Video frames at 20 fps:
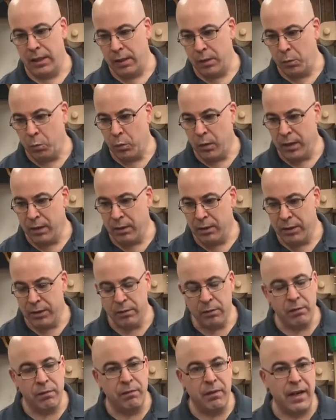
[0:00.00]
Where
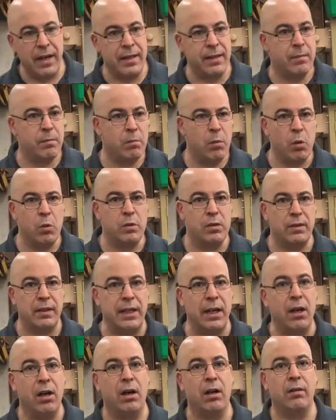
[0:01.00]
you'll find them mostly
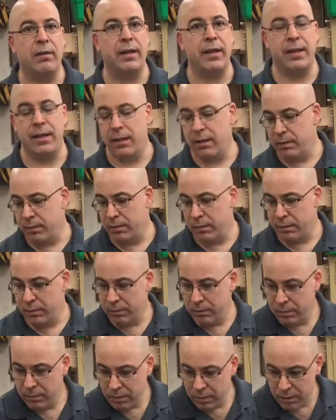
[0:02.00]
are in
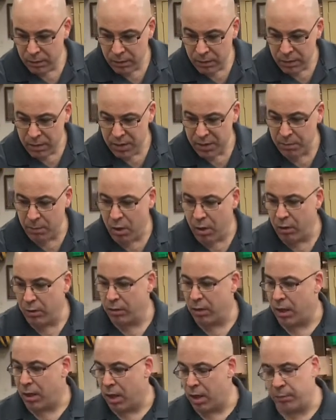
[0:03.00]
small
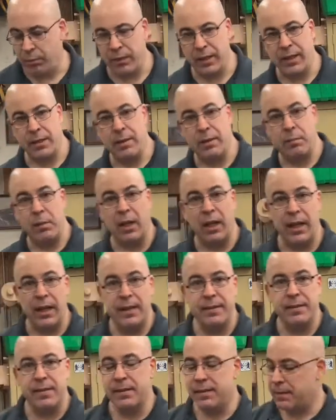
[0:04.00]
operating
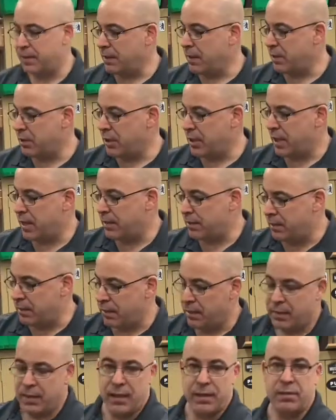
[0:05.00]
appliances such as a
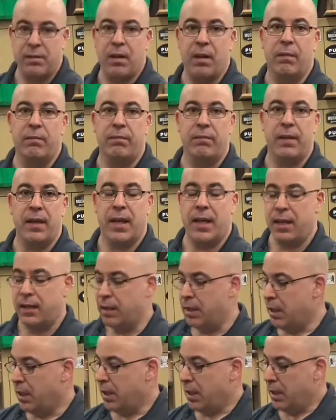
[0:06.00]
desktop fan.
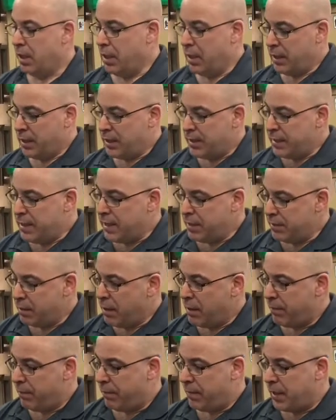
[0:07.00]
These
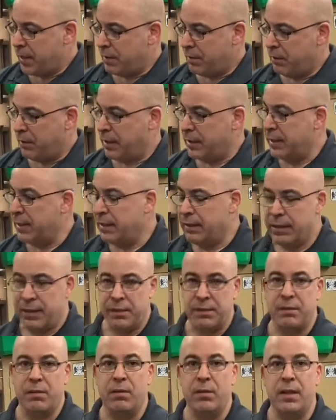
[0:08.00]
desktop fans are ideally
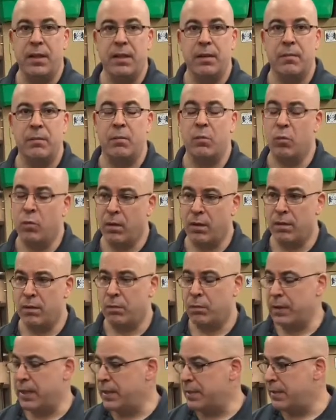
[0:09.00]
suited. One of the
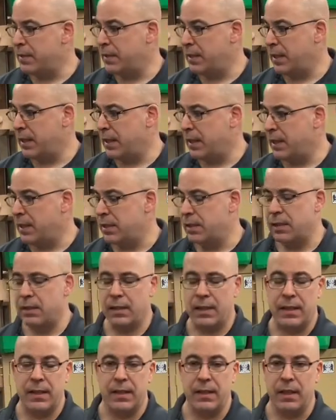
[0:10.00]
reasons is
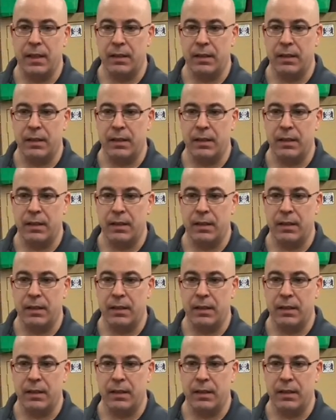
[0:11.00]
the